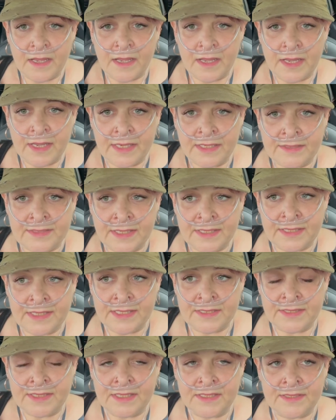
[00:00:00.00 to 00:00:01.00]
He said,
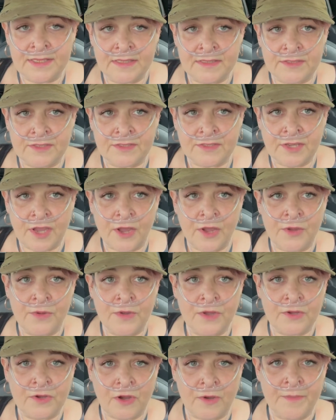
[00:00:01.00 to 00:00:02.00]
this is so
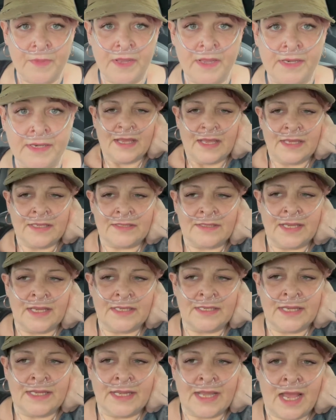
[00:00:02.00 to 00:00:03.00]
common. He
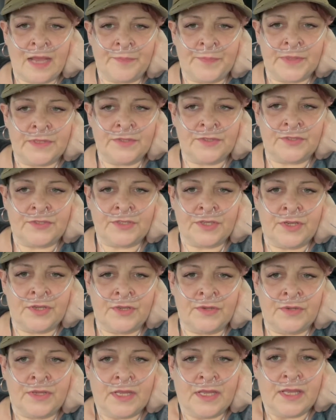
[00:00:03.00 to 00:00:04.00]
said, it happens
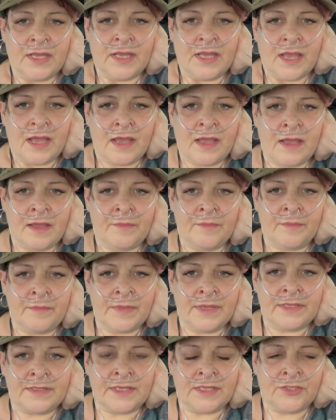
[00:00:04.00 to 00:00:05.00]
to...
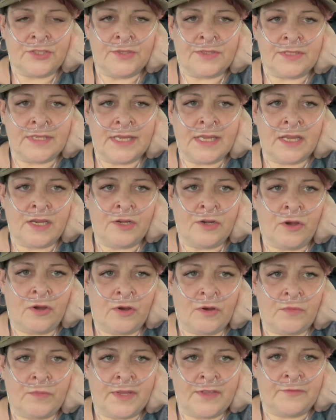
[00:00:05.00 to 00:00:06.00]
he said, you see it a
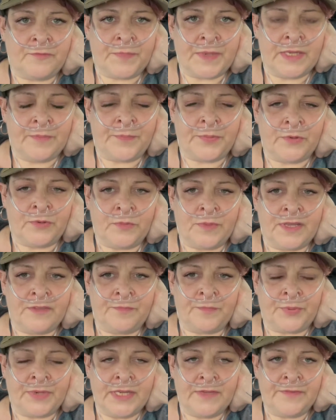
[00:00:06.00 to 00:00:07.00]
lot with people with
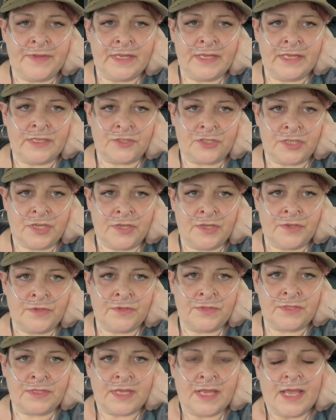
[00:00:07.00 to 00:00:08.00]
breathing
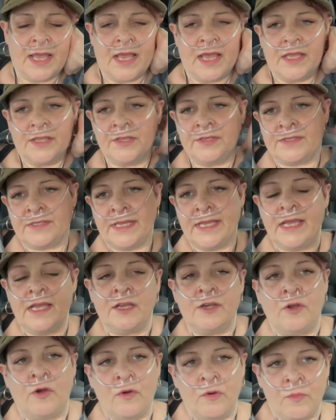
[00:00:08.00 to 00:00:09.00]
issues. You see it a
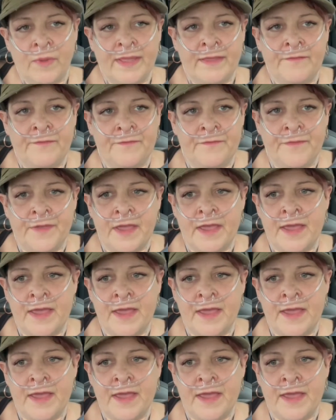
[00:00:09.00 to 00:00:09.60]
lot with,